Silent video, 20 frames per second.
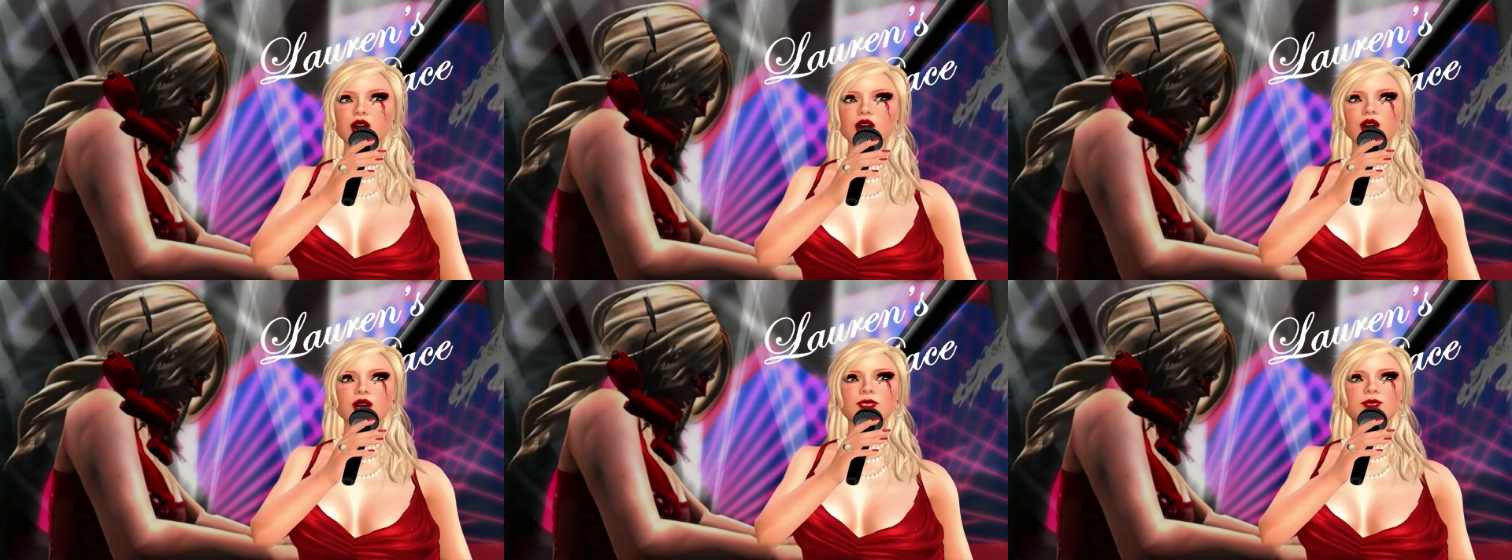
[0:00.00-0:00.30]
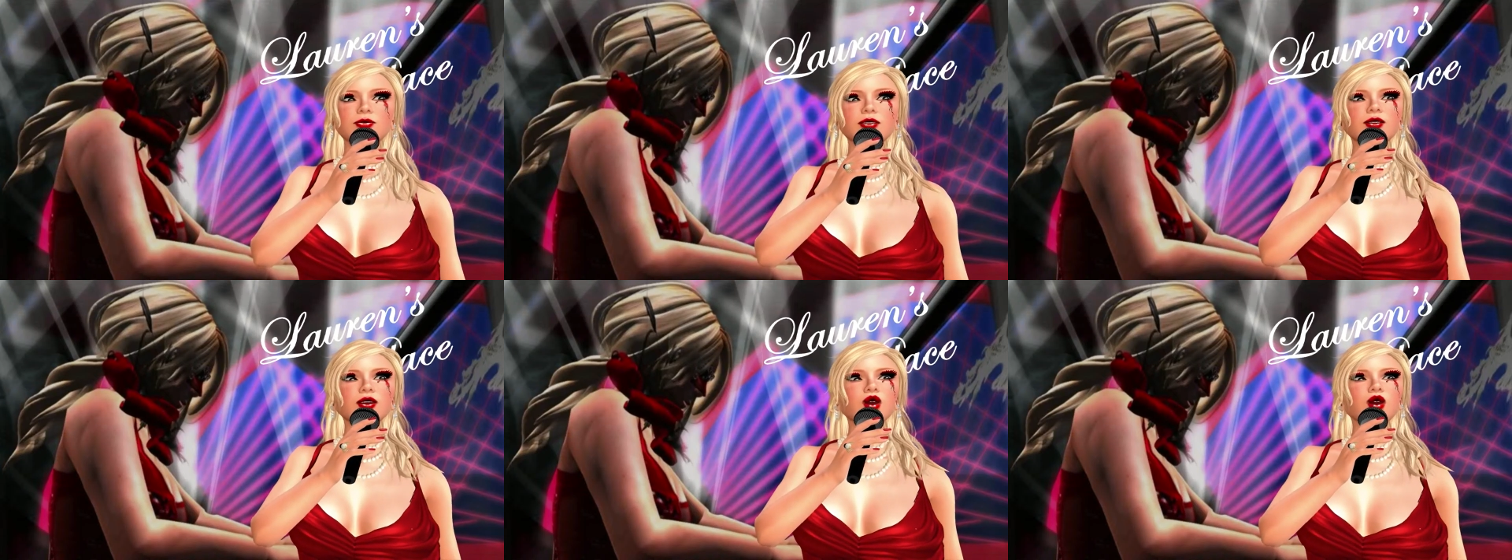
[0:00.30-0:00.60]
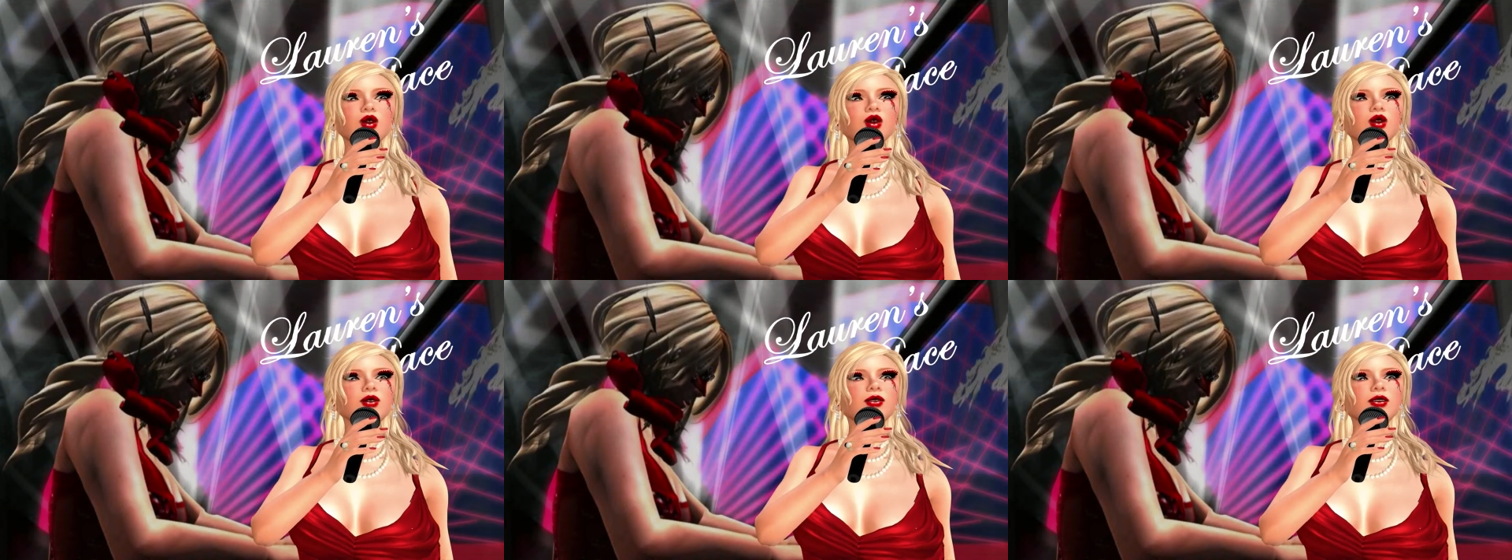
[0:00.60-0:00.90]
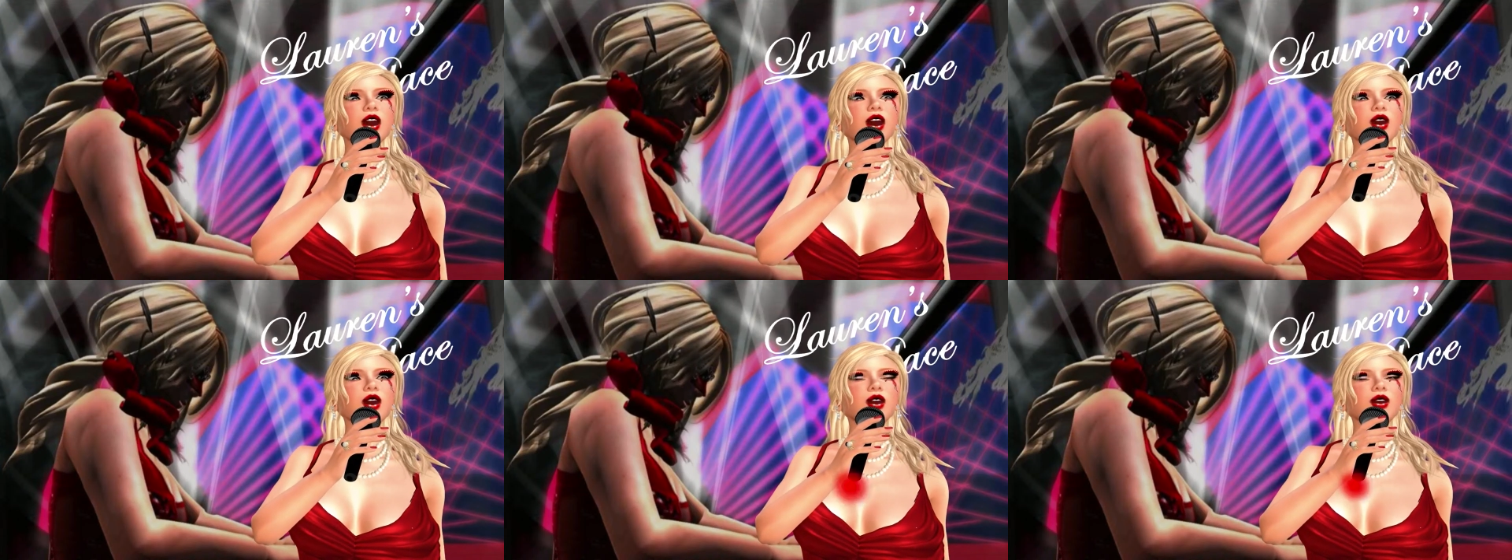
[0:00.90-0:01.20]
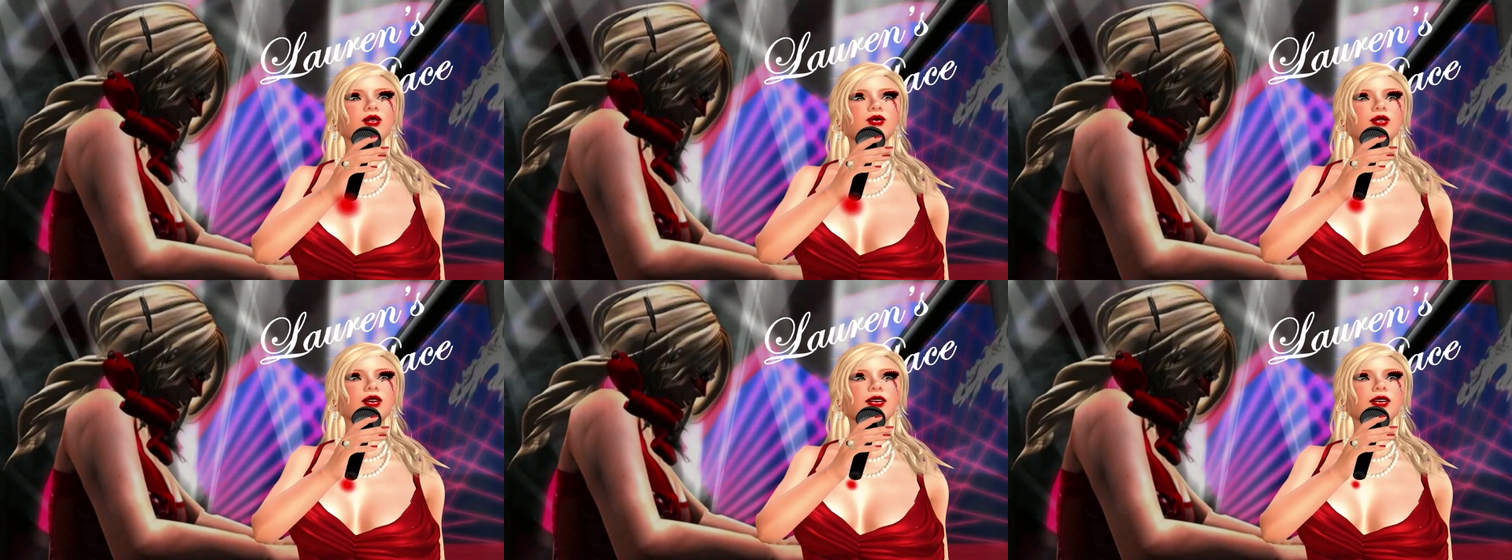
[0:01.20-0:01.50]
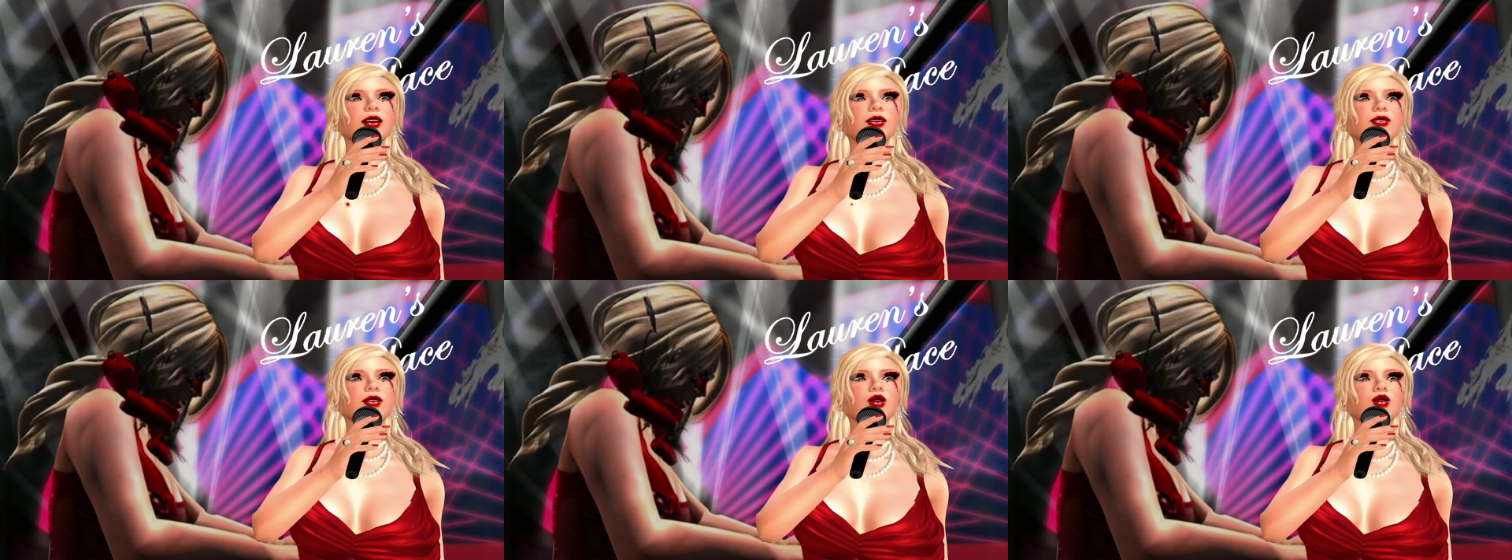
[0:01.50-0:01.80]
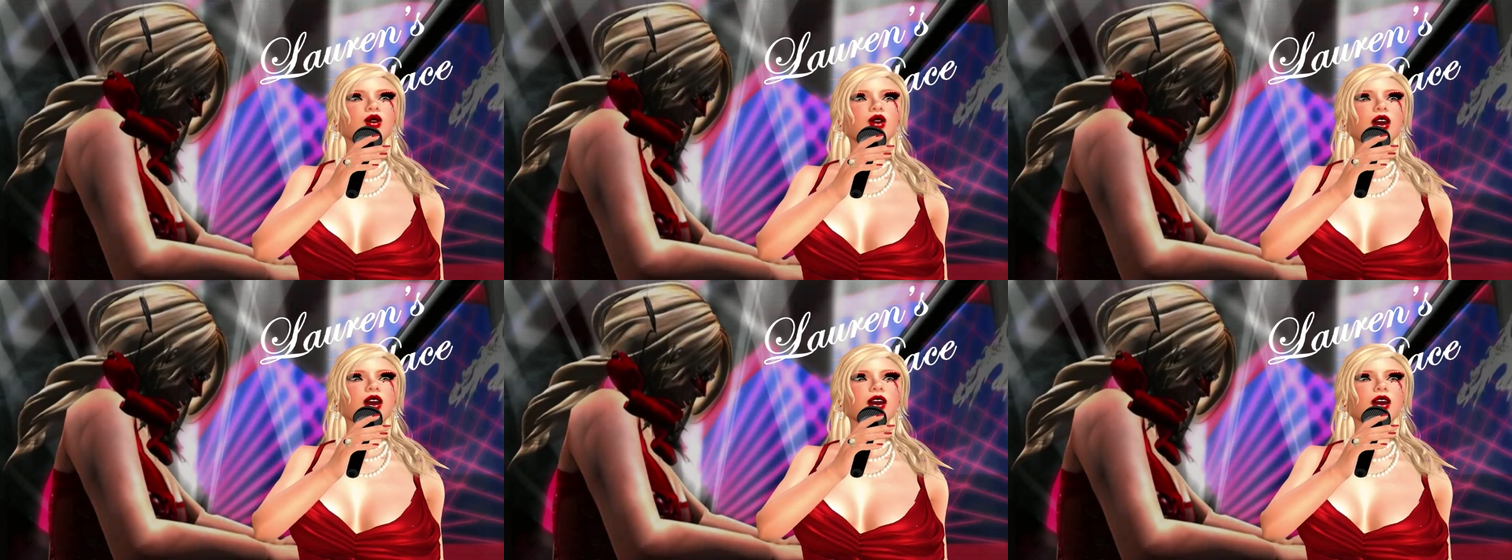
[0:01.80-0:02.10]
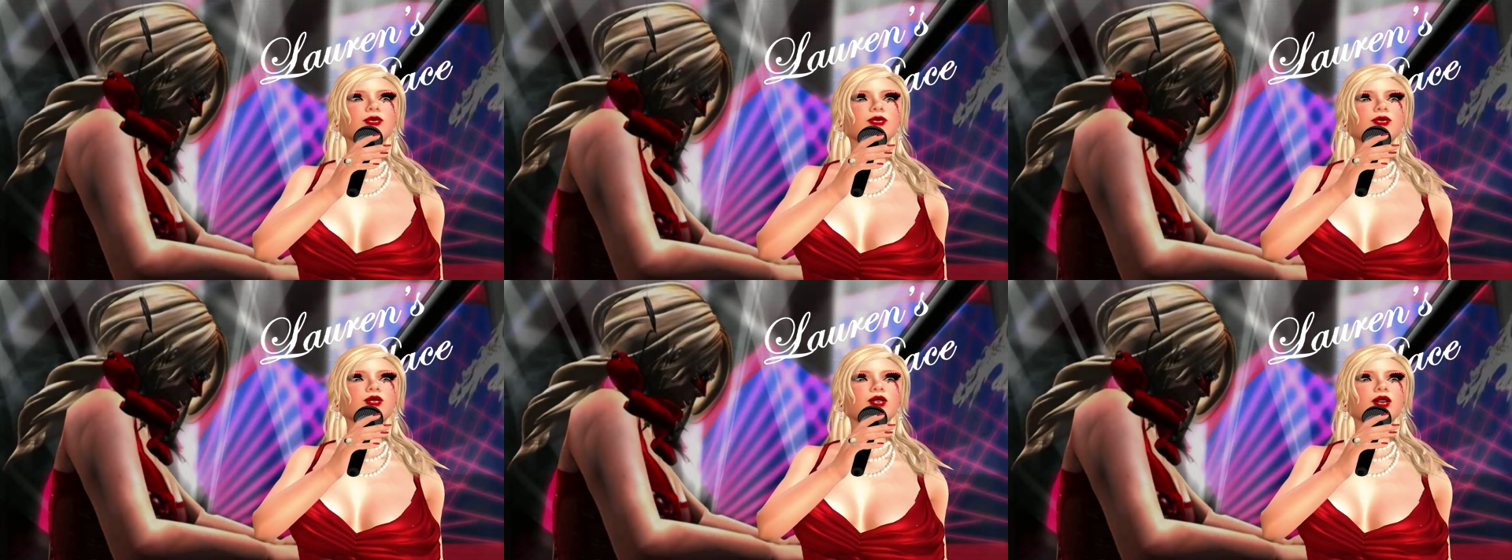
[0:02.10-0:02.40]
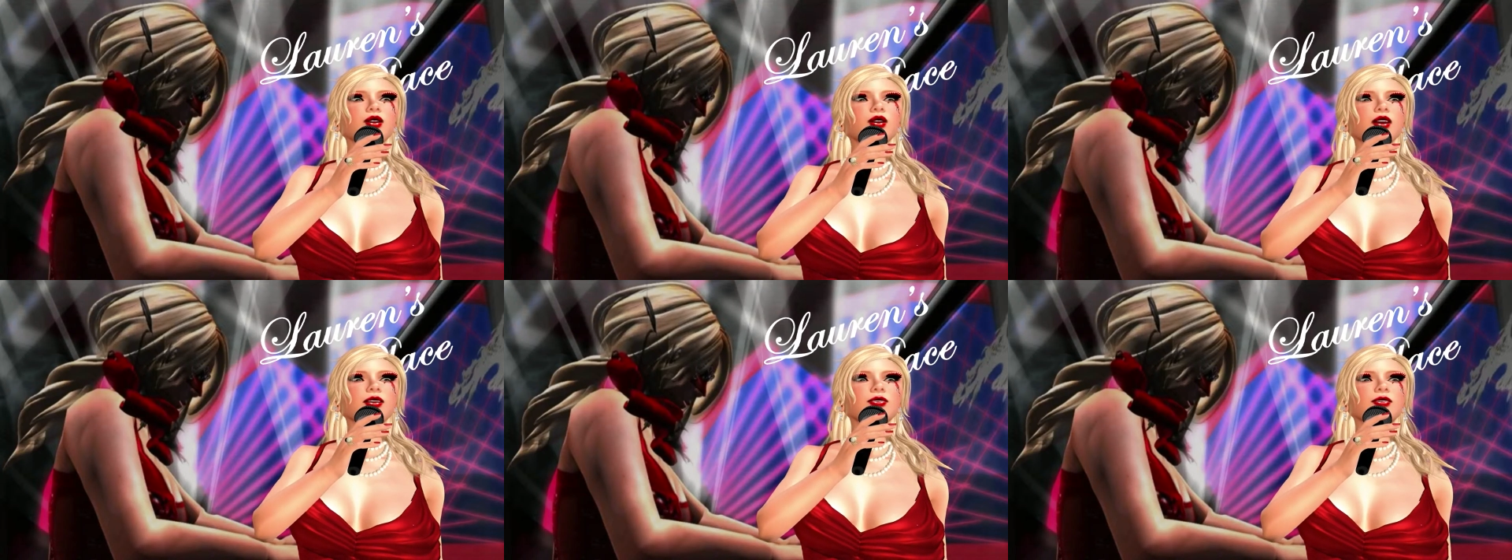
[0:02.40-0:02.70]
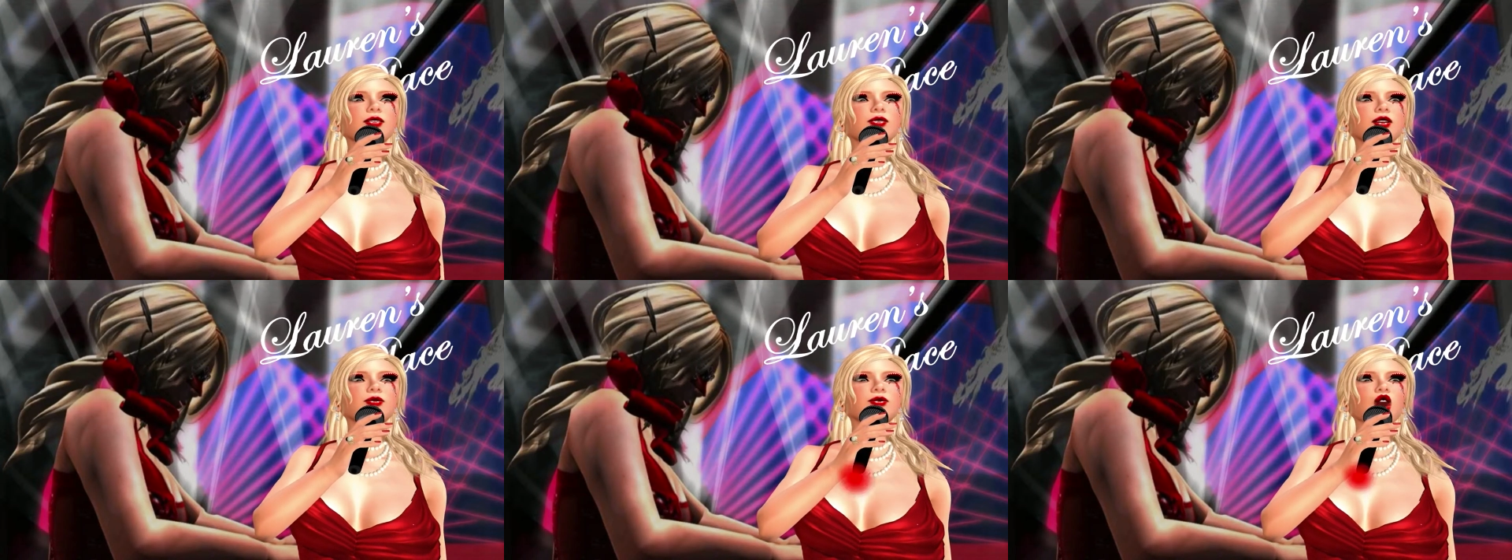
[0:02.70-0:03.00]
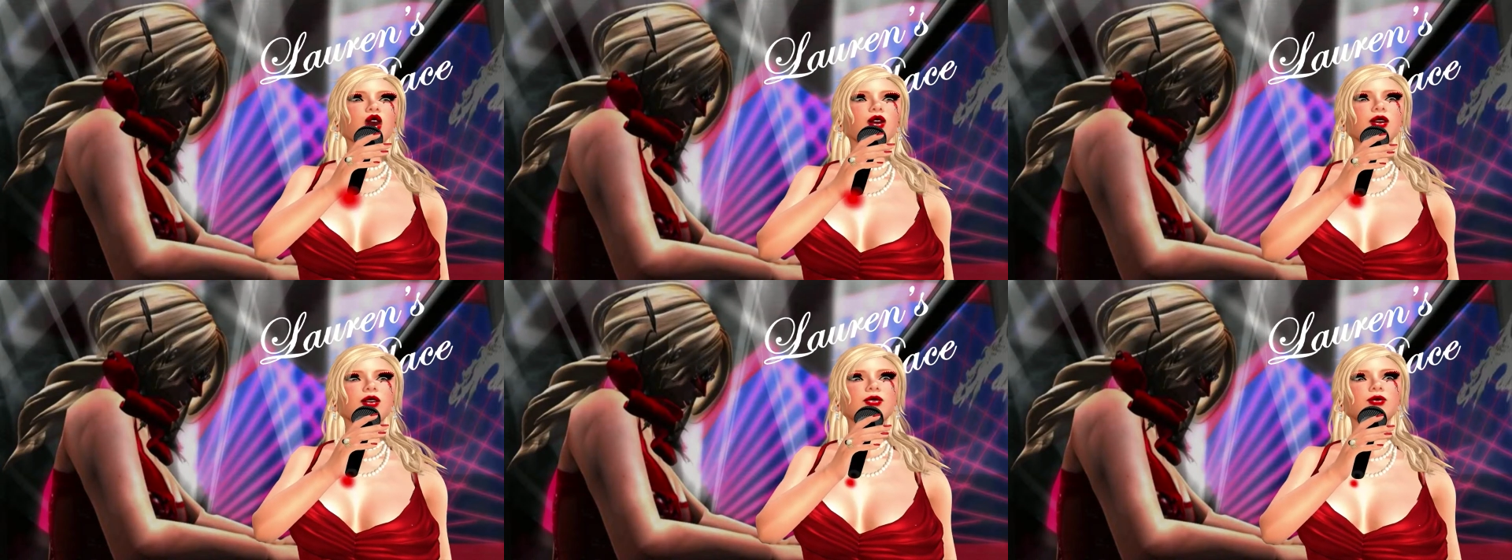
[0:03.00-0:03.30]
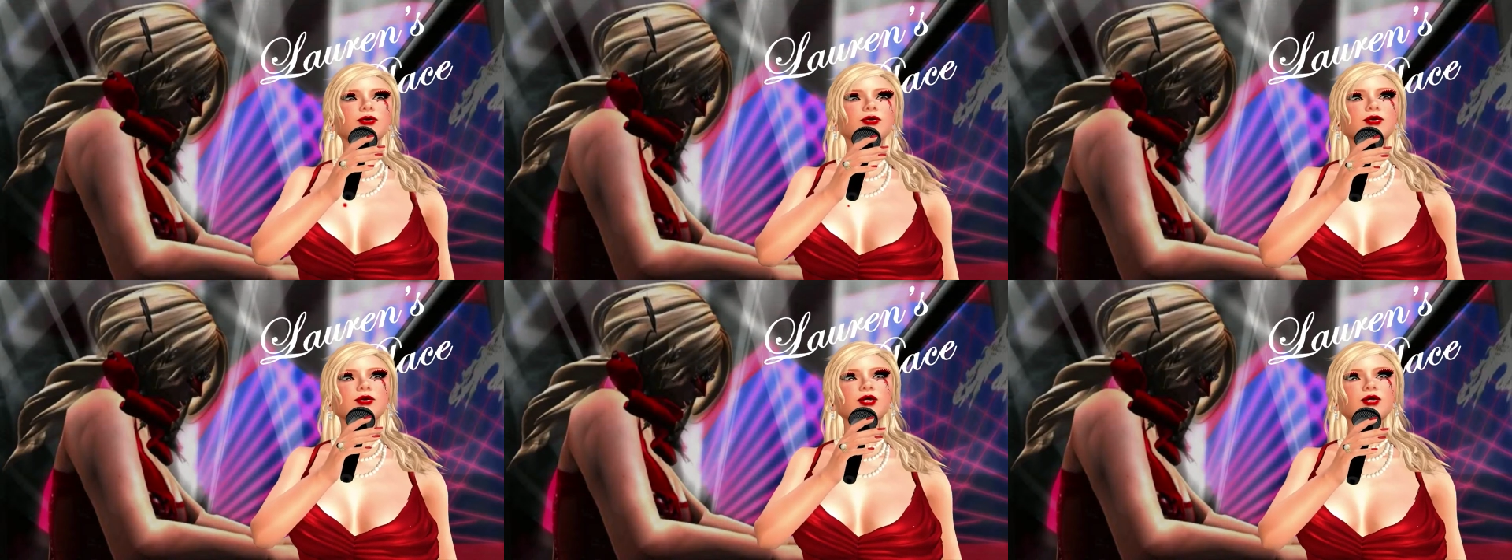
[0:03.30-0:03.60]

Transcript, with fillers: and if you remember who the other one was, I'll give you a second to think of it.